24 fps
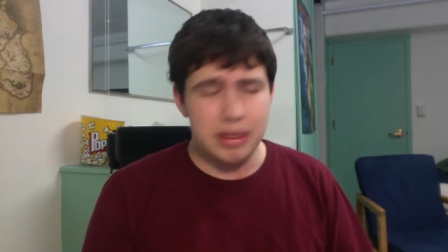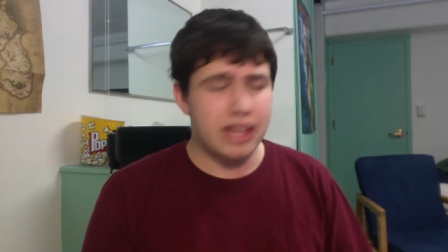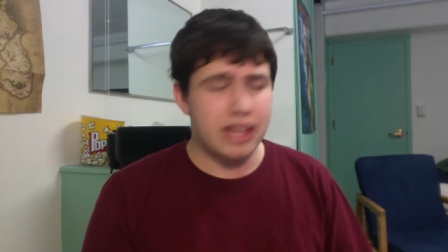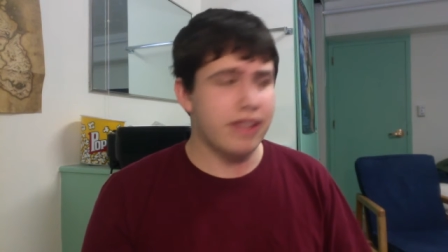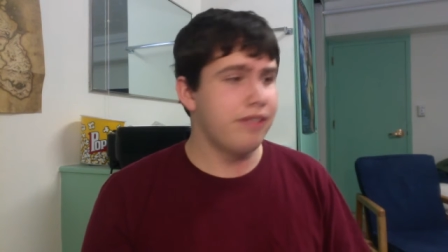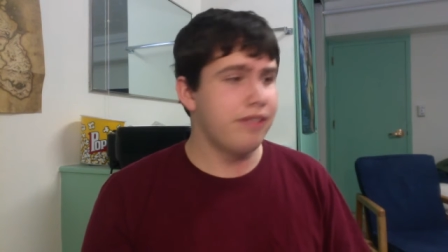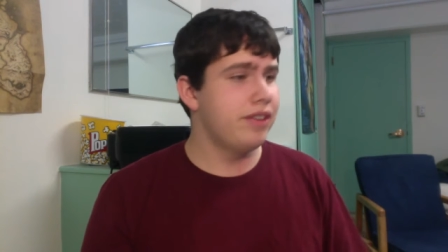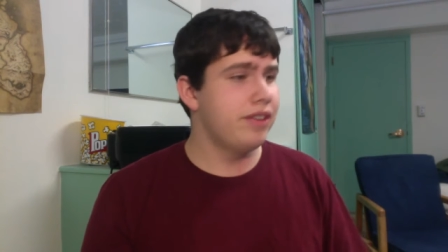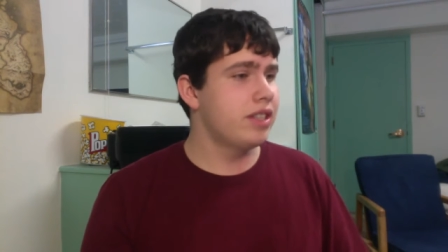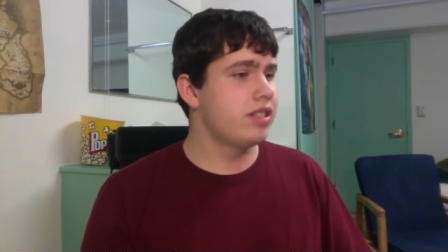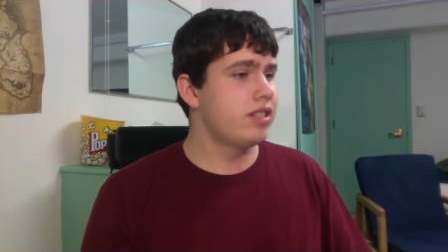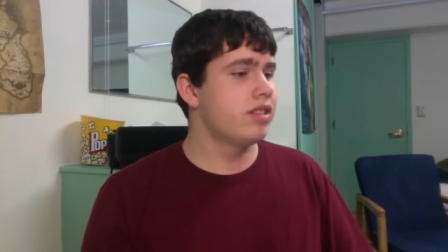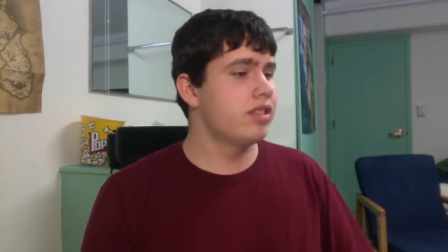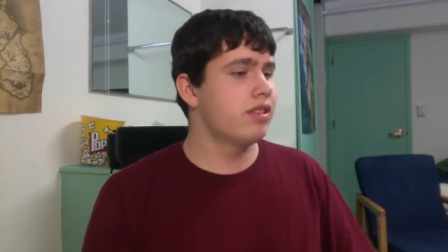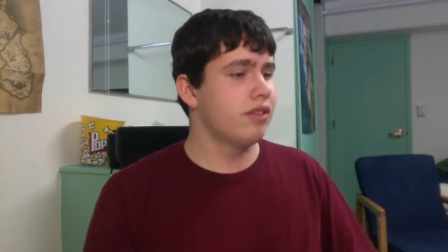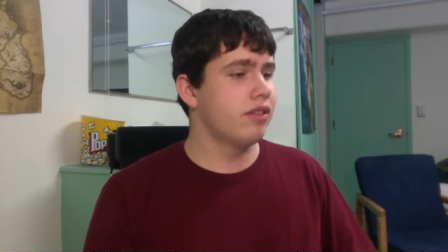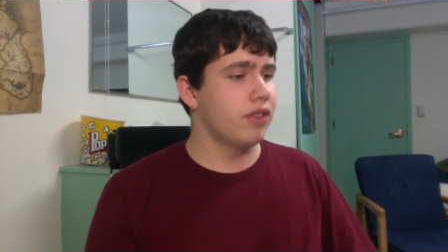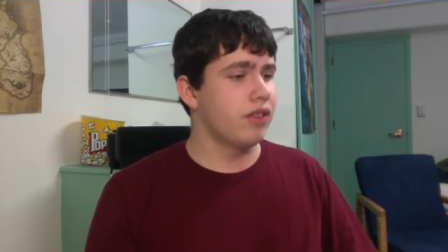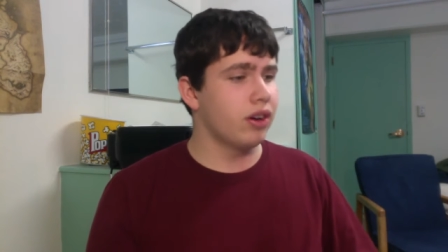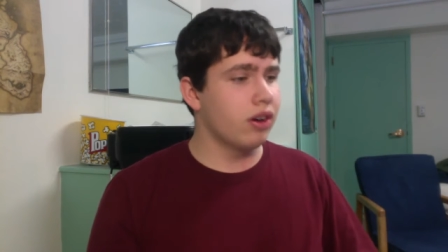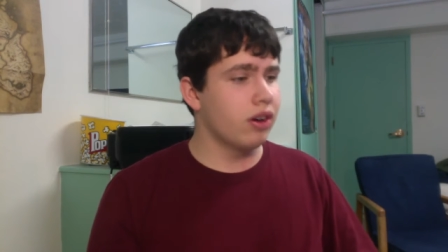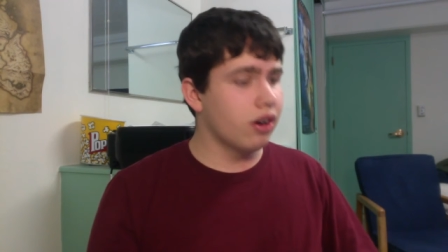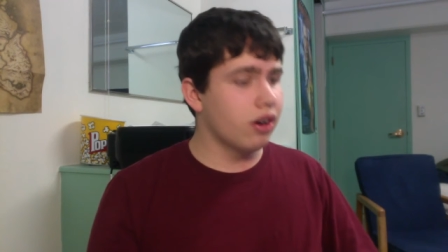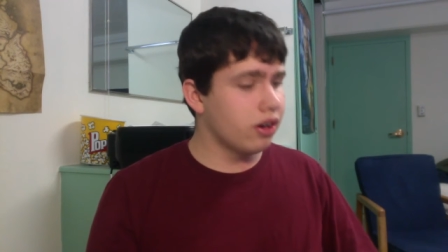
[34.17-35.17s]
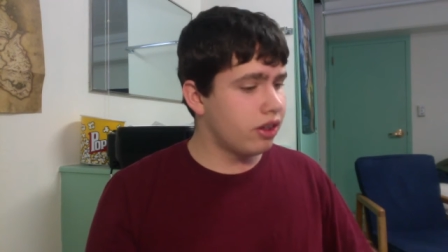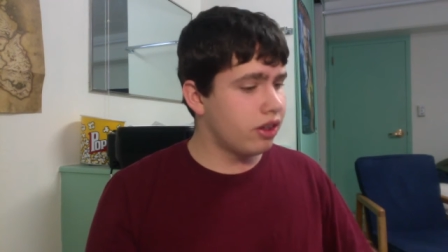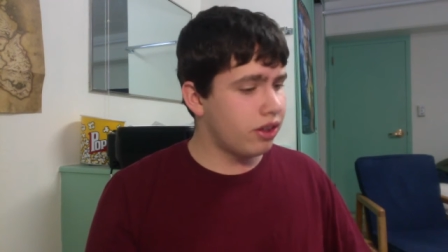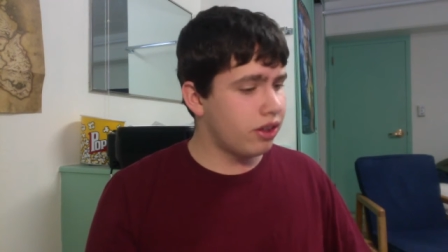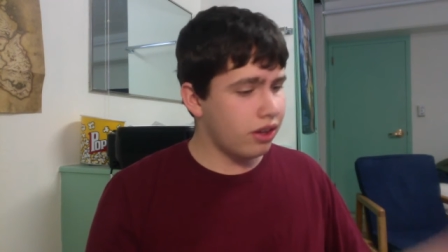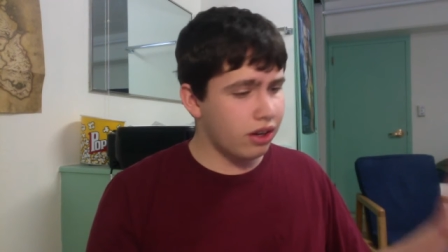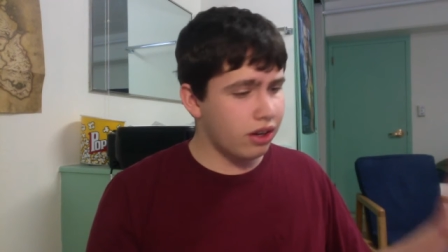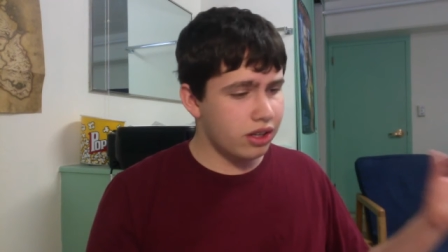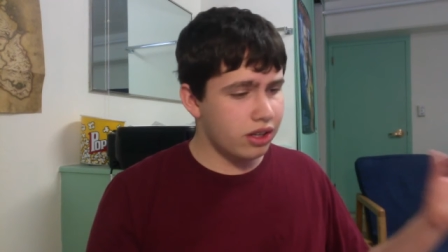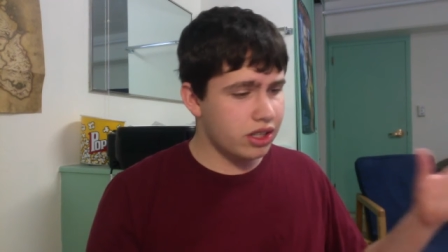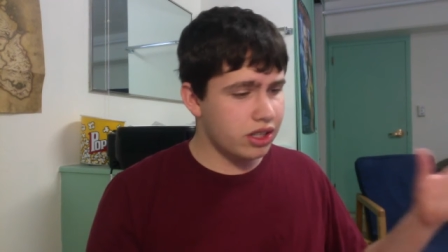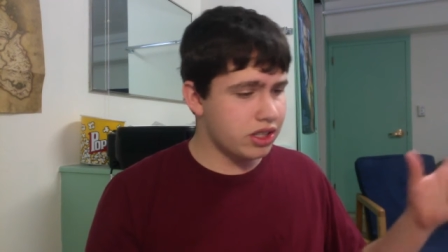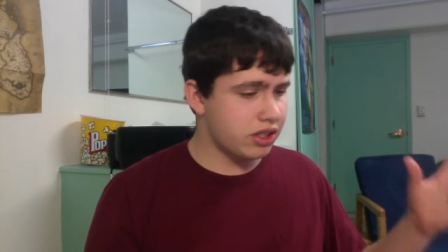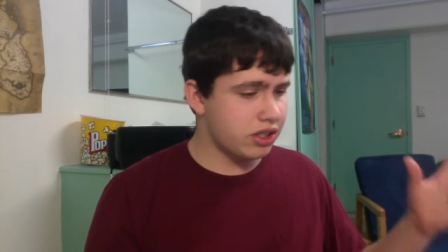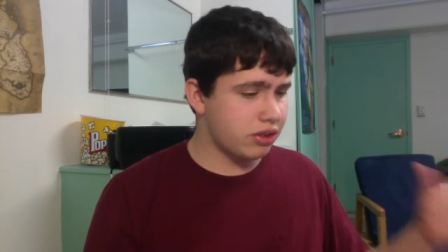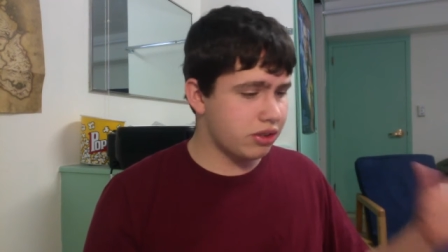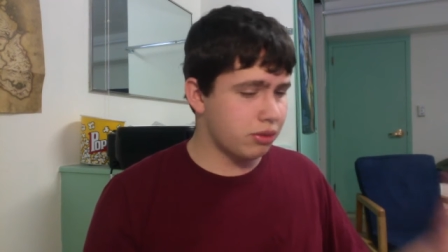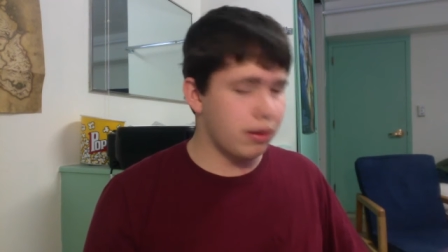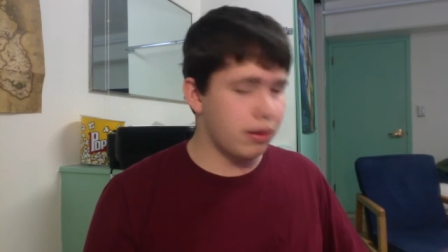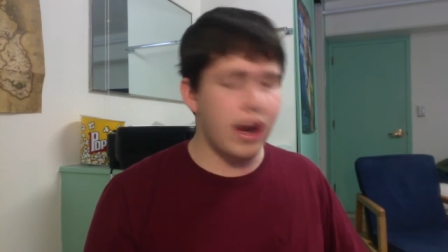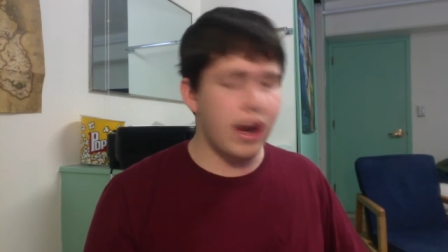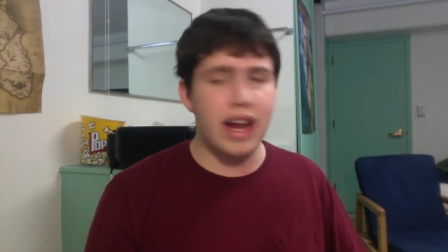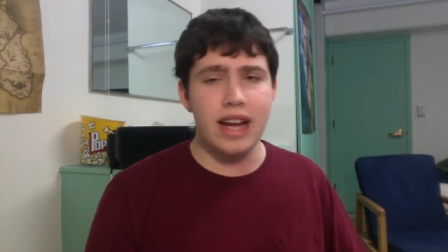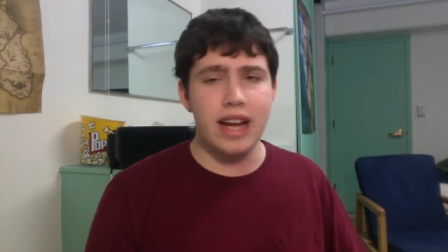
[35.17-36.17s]
the vistas of Earth are just
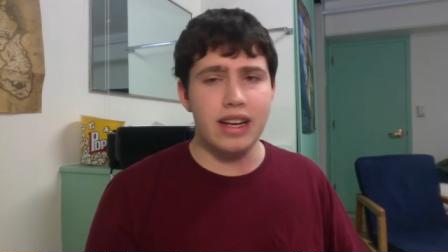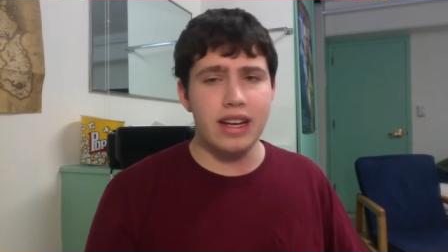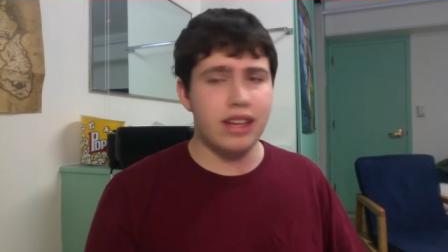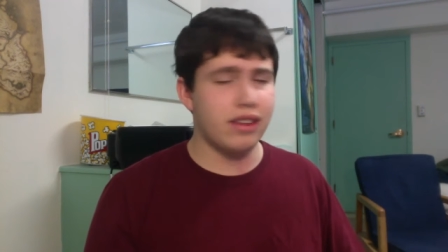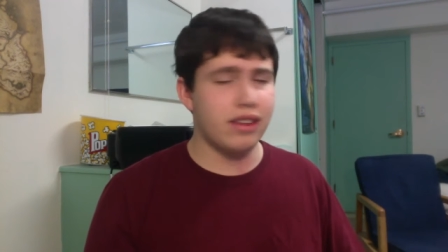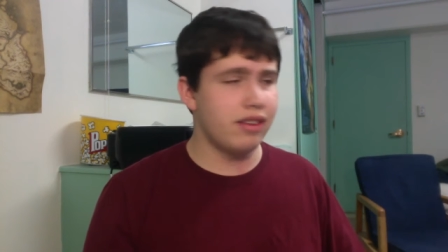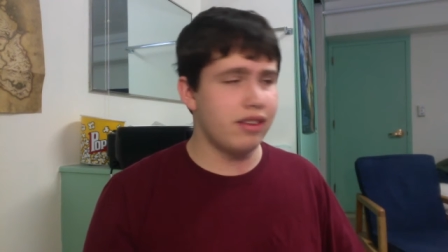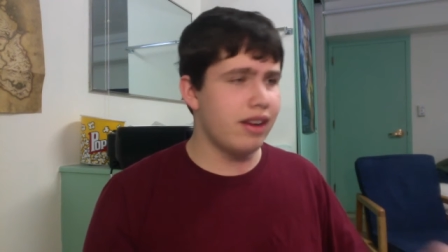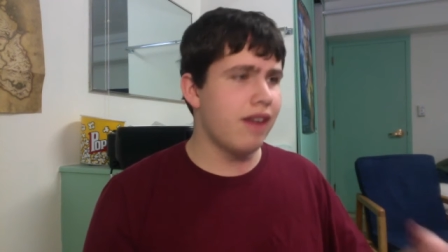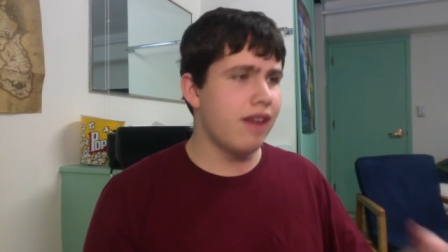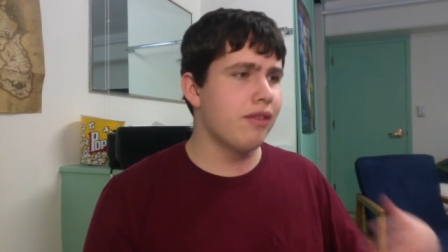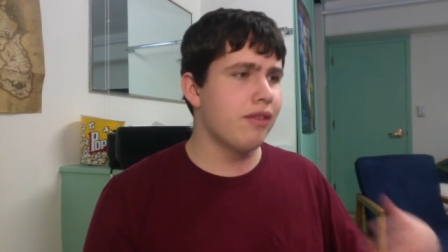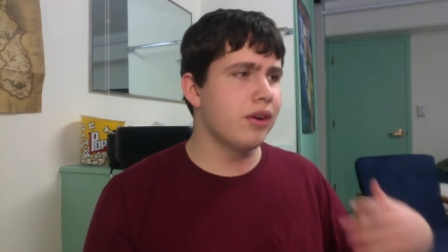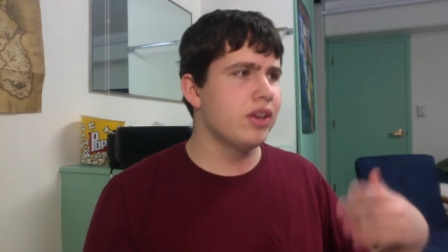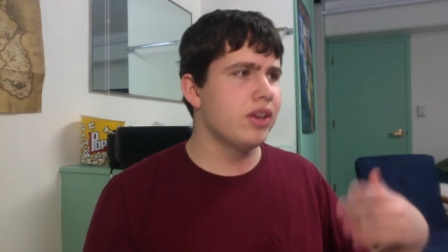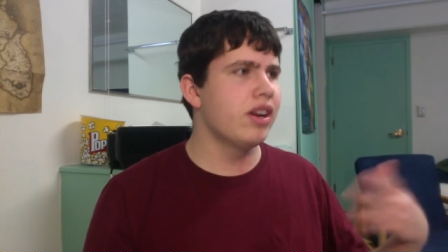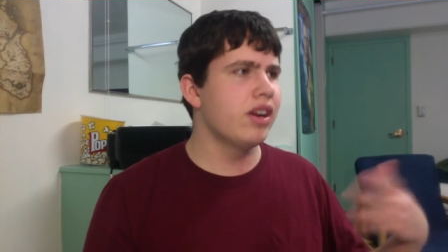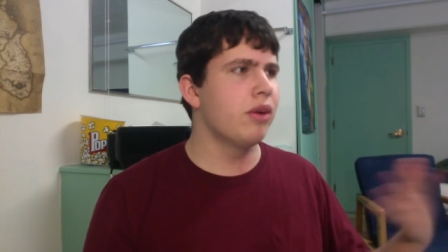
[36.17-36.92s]
great, and they're never,